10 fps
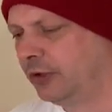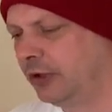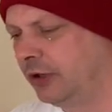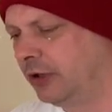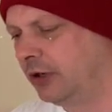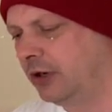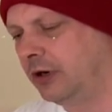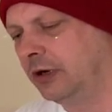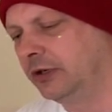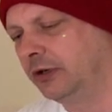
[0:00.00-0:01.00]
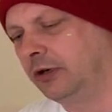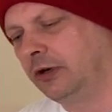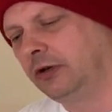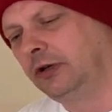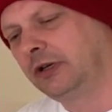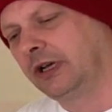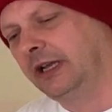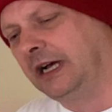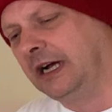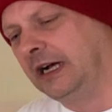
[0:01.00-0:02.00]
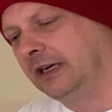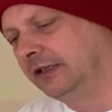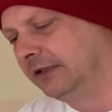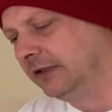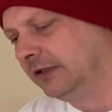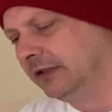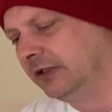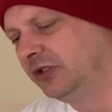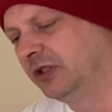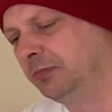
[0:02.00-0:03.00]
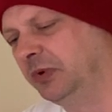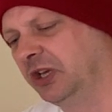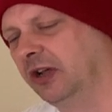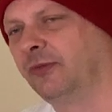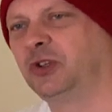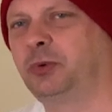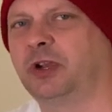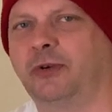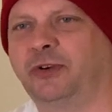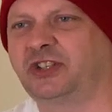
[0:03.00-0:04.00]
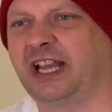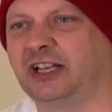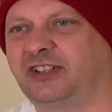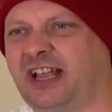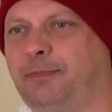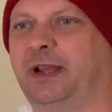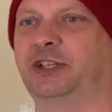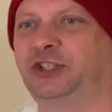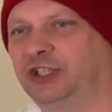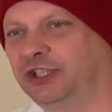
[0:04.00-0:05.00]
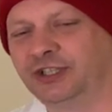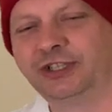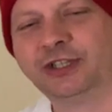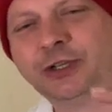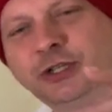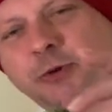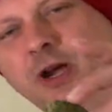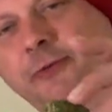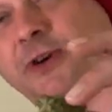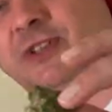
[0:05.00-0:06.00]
Oh, look at that. She's beautiful. Should we go for a second sandwich? Should we go for